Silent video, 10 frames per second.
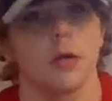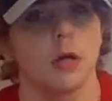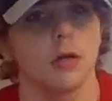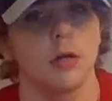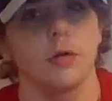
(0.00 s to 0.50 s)
We
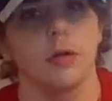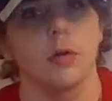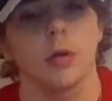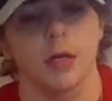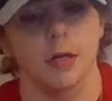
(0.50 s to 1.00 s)
all knew
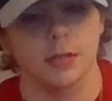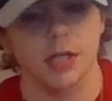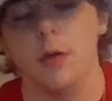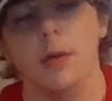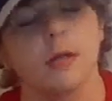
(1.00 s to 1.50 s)
where he was
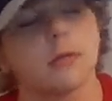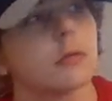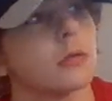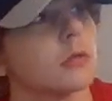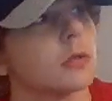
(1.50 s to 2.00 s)
going.